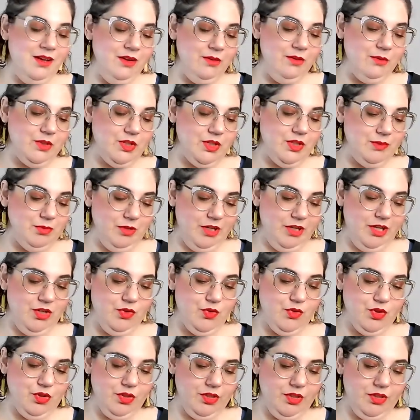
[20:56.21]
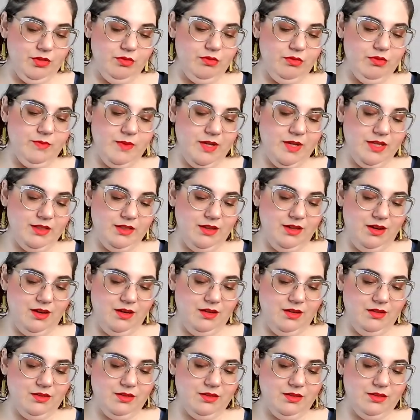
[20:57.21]
which is what I usually do with
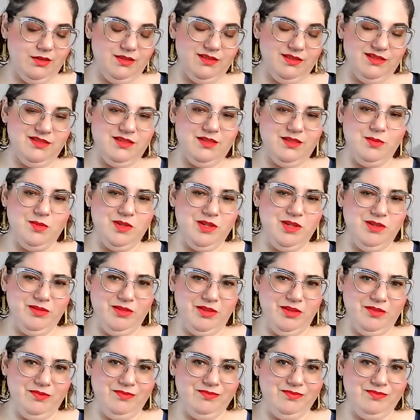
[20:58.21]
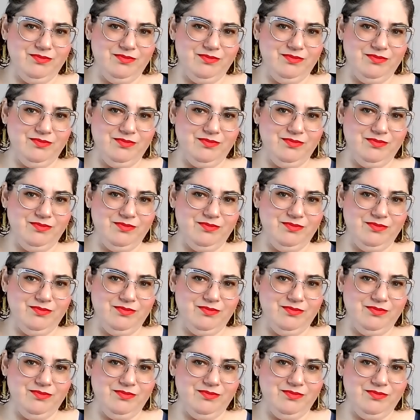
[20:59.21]
mascaras because nobody really